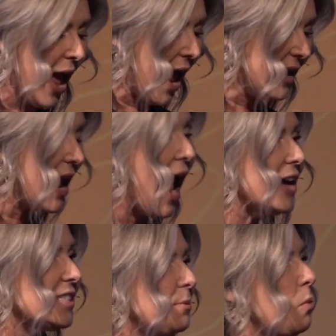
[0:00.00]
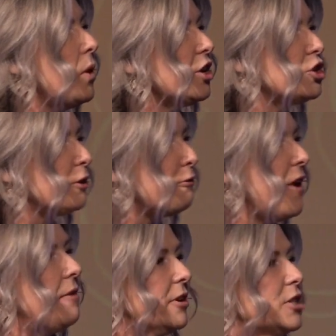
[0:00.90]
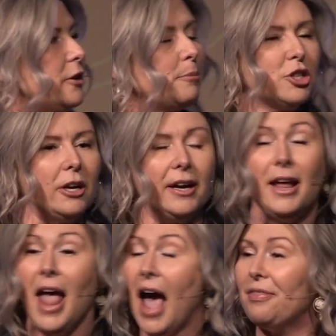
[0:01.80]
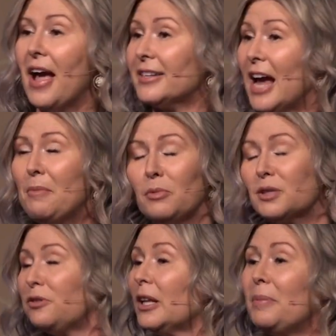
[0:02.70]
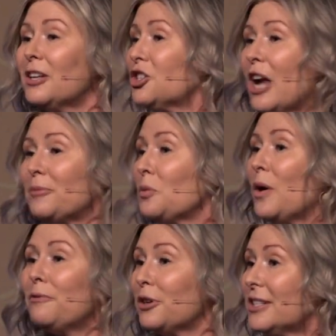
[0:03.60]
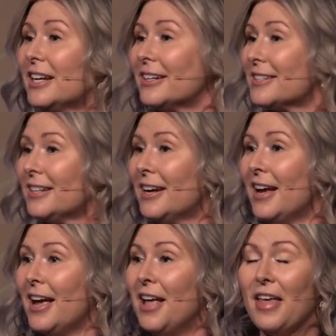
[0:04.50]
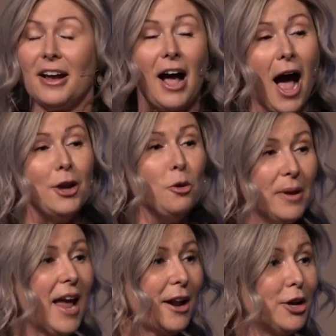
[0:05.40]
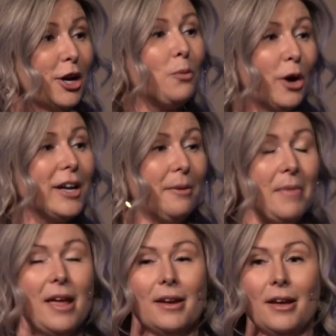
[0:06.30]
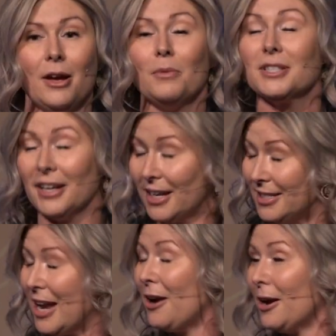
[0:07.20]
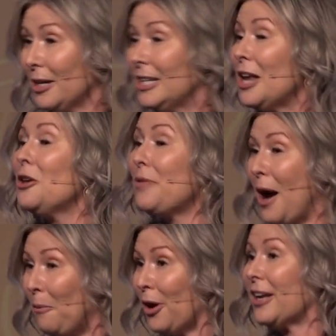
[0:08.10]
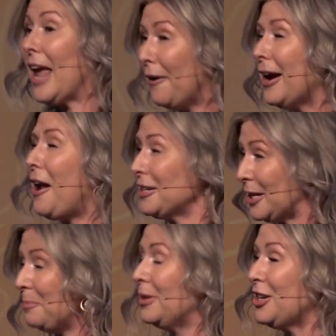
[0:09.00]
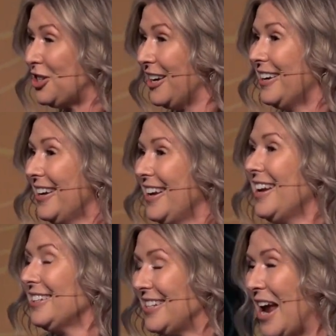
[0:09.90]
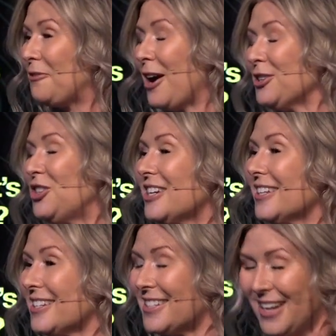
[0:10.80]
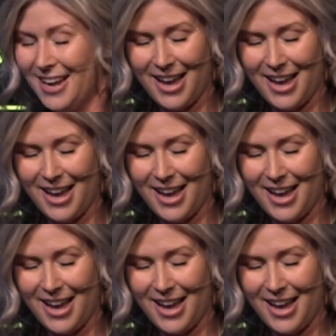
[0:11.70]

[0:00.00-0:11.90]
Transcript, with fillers: And he asked me, what is your favorite scripture? And at that time, it was Philippians chapter 1, verse 6, that God who began a good work in me was going to continue that work, carry it on to completion to the day of Christ Jesus.